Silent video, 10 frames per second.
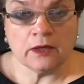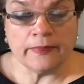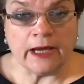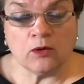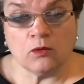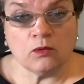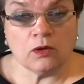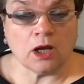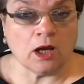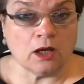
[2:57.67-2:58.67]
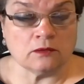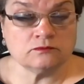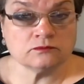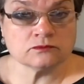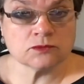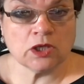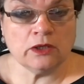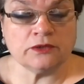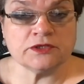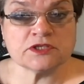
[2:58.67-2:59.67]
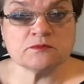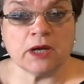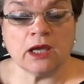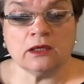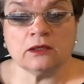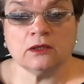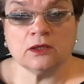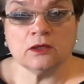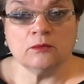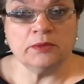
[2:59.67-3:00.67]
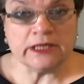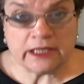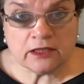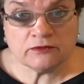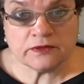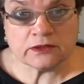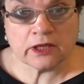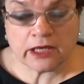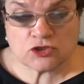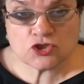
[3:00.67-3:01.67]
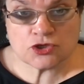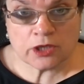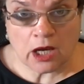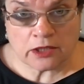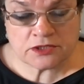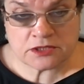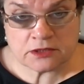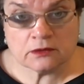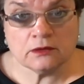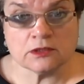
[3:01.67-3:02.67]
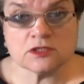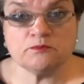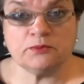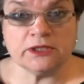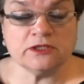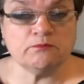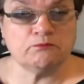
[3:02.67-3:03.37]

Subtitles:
Now, it is my belief that cash ISA is pretty